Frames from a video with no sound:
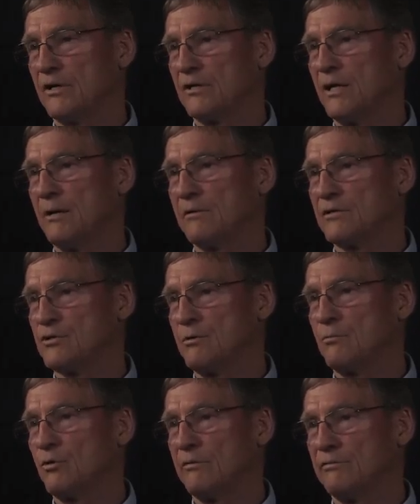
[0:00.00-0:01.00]
kilometers or
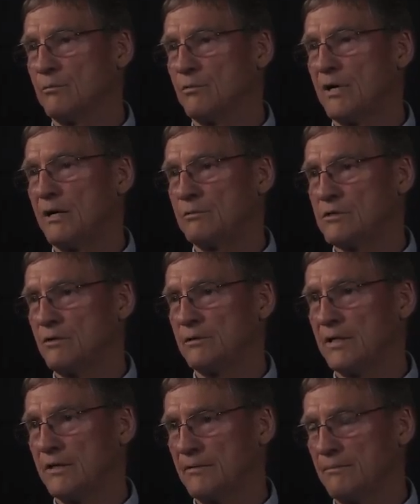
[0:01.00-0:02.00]
more from where I was
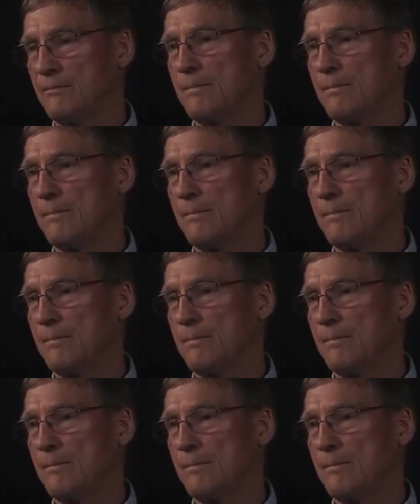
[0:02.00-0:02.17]
located.